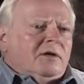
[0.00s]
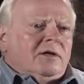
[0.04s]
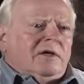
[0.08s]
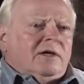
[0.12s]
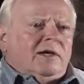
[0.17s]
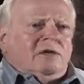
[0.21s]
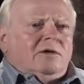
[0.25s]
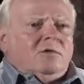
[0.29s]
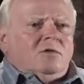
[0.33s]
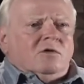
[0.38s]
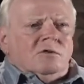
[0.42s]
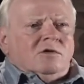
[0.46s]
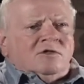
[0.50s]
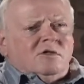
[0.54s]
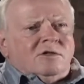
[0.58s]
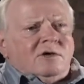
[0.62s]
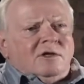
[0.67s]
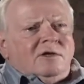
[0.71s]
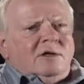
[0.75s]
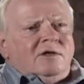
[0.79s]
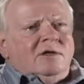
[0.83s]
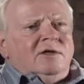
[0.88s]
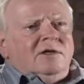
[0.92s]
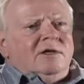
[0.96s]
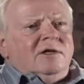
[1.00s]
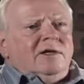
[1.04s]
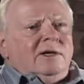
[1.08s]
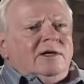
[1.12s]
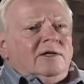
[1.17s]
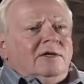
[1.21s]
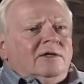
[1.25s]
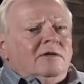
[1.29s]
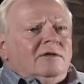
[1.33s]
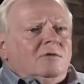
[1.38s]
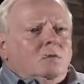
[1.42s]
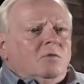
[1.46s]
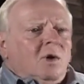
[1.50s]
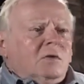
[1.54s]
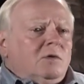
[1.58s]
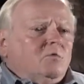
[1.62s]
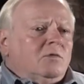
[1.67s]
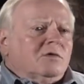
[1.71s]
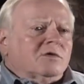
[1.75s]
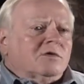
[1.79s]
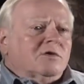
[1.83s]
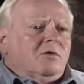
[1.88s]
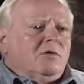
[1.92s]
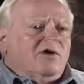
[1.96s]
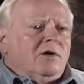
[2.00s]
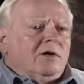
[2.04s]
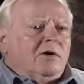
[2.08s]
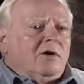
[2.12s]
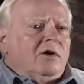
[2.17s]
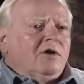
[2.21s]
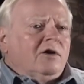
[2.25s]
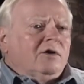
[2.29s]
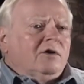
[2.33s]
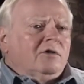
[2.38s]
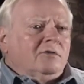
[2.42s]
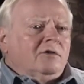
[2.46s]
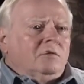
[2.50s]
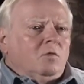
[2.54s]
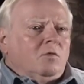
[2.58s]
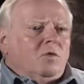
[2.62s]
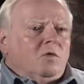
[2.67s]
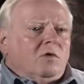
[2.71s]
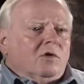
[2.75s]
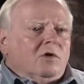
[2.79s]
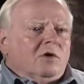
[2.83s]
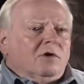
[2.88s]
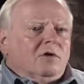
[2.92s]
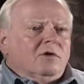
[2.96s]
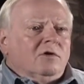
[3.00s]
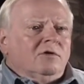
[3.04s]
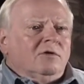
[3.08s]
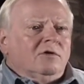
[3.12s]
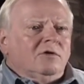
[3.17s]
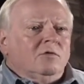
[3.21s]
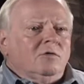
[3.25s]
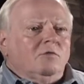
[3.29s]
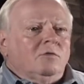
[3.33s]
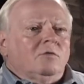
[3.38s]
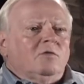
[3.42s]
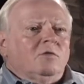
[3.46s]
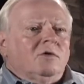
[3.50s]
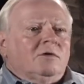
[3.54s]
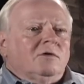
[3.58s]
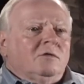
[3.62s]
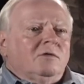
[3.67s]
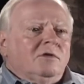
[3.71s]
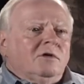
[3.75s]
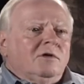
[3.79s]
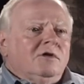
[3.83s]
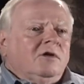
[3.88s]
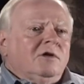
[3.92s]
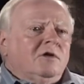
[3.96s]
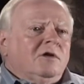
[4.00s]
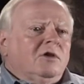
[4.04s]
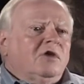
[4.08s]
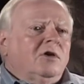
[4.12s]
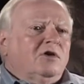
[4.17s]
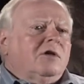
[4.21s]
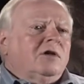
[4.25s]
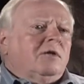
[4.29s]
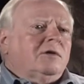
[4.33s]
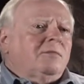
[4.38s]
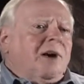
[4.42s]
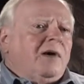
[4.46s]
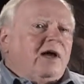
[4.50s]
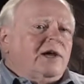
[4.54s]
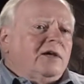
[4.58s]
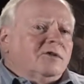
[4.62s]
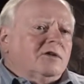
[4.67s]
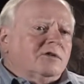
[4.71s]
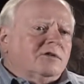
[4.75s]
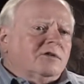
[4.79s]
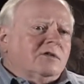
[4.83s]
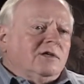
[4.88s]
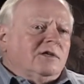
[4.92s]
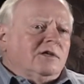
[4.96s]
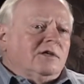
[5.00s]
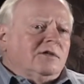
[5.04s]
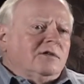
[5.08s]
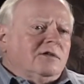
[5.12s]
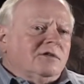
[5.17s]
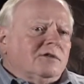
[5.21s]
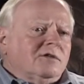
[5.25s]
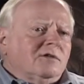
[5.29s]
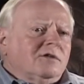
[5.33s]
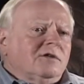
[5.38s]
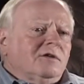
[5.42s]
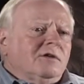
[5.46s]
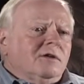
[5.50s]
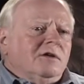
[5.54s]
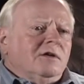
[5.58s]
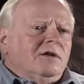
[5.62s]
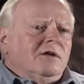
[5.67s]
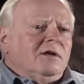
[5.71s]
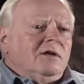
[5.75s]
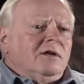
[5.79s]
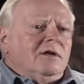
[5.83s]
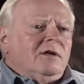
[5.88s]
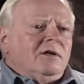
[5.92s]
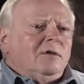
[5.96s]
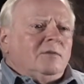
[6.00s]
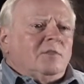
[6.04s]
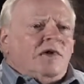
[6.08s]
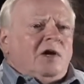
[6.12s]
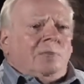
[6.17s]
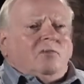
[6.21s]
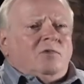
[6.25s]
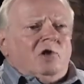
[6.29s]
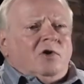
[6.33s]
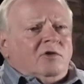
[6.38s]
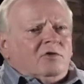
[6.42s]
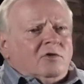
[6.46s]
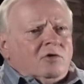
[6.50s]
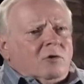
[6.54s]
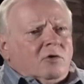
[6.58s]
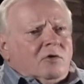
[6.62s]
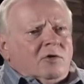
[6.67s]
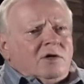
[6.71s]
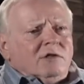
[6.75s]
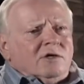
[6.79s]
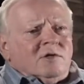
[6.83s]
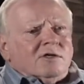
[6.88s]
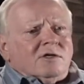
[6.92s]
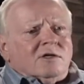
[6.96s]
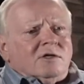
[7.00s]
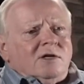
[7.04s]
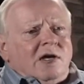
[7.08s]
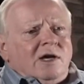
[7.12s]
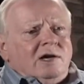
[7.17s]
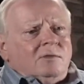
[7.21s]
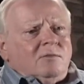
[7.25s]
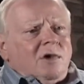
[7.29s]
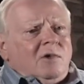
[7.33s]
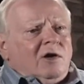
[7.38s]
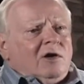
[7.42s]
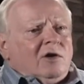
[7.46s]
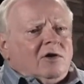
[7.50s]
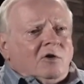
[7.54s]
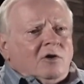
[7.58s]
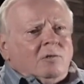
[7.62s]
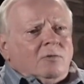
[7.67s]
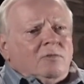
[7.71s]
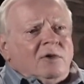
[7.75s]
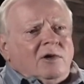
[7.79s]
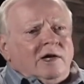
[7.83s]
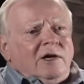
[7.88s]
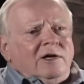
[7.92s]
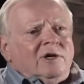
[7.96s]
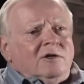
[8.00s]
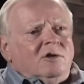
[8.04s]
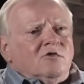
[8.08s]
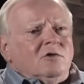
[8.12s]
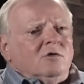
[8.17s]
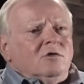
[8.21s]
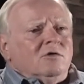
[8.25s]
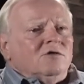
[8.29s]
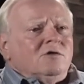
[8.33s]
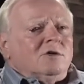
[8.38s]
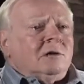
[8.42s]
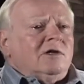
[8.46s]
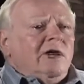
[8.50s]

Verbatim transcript: interested in what was going on in the war, you would look at magazines. My brother always had model airplane news